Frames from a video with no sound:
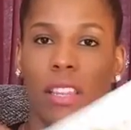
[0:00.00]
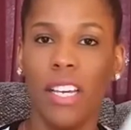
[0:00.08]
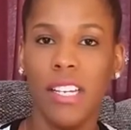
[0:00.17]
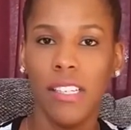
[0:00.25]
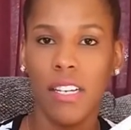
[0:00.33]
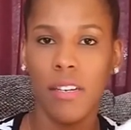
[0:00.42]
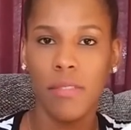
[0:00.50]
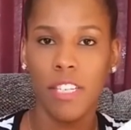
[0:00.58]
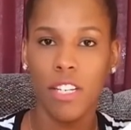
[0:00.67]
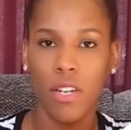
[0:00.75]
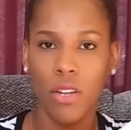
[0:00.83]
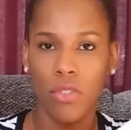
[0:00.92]
This comes
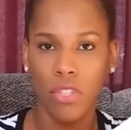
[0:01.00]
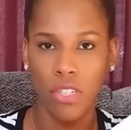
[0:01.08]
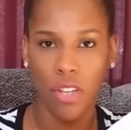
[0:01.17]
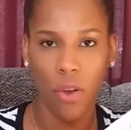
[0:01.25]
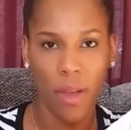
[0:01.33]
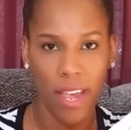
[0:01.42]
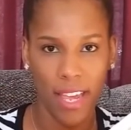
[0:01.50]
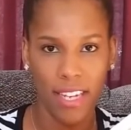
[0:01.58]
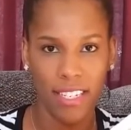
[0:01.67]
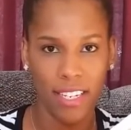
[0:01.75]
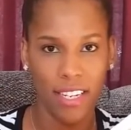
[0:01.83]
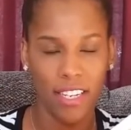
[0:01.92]
in so
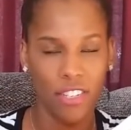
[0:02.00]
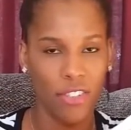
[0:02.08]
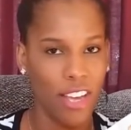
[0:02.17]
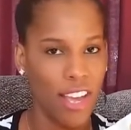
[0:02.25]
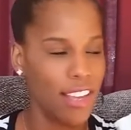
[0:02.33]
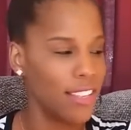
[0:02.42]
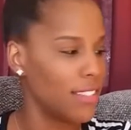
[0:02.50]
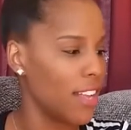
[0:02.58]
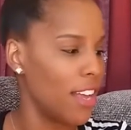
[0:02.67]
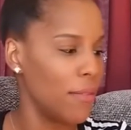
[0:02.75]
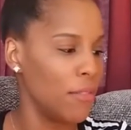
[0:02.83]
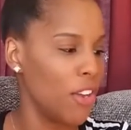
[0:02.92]
handy, you guys.
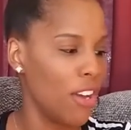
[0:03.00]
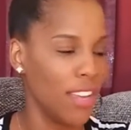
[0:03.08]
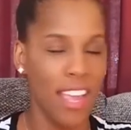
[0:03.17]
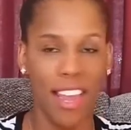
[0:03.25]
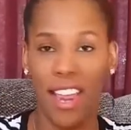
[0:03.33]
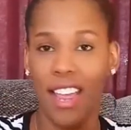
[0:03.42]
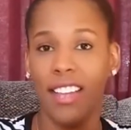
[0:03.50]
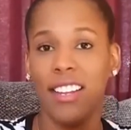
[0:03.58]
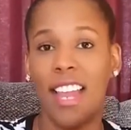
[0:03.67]
I'm not kidding.